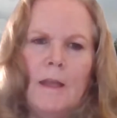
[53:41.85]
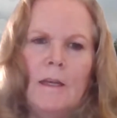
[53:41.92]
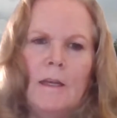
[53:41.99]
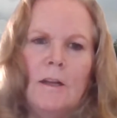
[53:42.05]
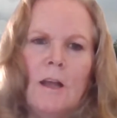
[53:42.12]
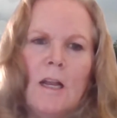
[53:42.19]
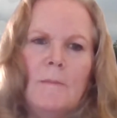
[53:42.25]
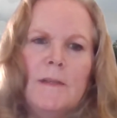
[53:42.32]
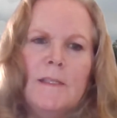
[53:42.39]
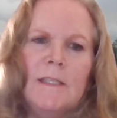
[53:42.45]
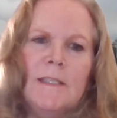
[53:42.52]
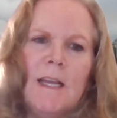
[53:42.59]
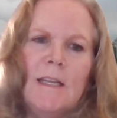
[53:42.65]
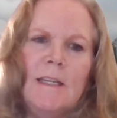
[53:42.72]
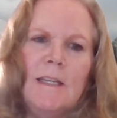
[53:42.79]
An anonymous
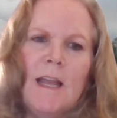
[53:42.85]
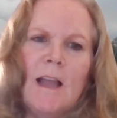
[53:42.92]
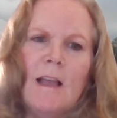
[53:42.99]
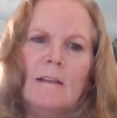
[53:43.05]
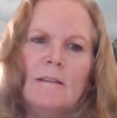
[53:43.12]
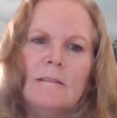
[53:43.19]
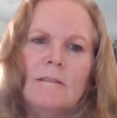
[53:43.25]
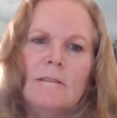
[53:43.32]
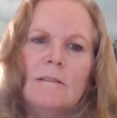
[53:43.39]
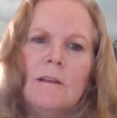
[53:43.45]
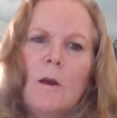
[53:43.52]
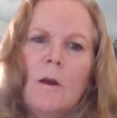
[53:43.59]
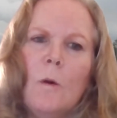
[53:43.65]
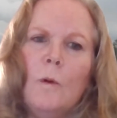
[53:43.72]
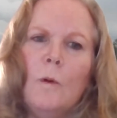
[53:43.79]
attendee asks,
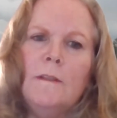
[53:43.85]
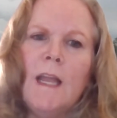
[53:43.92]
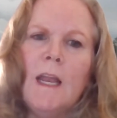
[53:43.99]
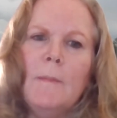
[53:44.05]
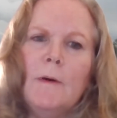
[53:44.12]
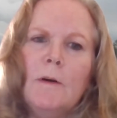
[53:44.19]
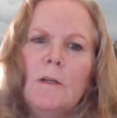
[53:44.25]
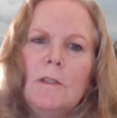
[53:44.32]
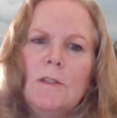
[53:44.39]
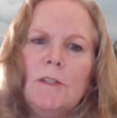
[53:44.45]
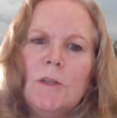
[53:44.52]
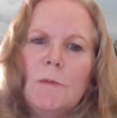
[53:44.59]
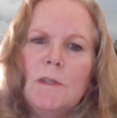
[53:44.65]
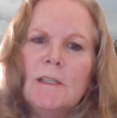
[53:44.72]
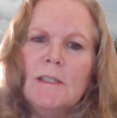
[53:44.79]
will neighborhood
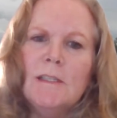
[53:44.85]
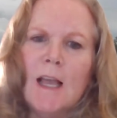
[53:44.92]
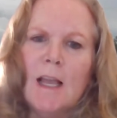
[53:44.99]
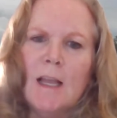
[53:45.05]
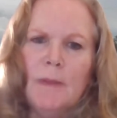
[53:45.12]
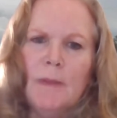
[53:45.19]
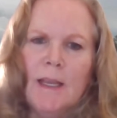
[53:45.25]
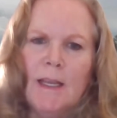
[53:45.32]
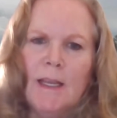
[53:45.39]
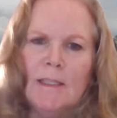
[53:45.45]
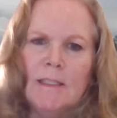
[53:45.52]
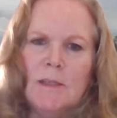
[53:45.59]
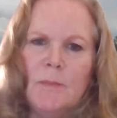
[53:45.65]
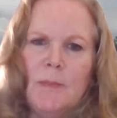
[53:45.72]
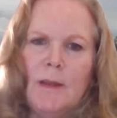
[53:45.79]
sewer design
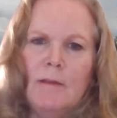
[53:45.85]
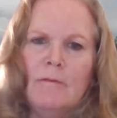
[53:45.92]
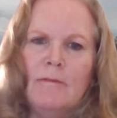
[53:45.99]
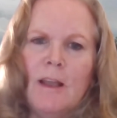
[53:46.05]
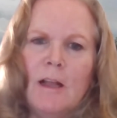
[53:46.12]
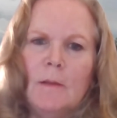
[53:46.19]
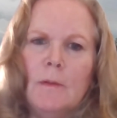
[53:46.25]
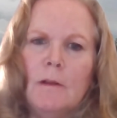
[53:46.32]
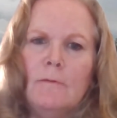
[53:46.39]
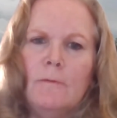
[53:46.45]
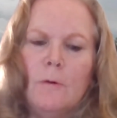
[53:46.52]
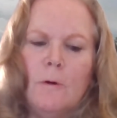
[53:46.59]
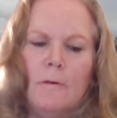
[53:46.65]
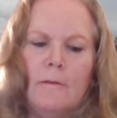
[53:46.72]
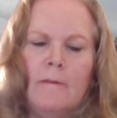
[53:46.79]
plans be available
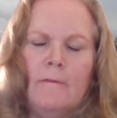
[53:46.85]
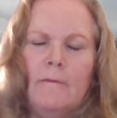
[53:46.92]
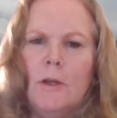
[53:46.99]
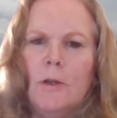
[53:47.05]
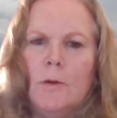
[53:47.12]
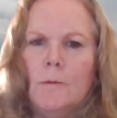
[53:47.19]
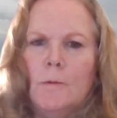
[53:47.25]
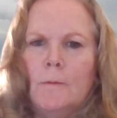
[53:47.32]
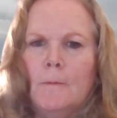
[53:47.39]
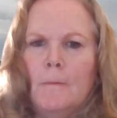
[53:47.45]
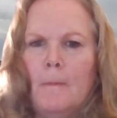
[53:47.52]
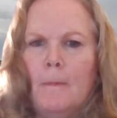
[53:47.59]
for review?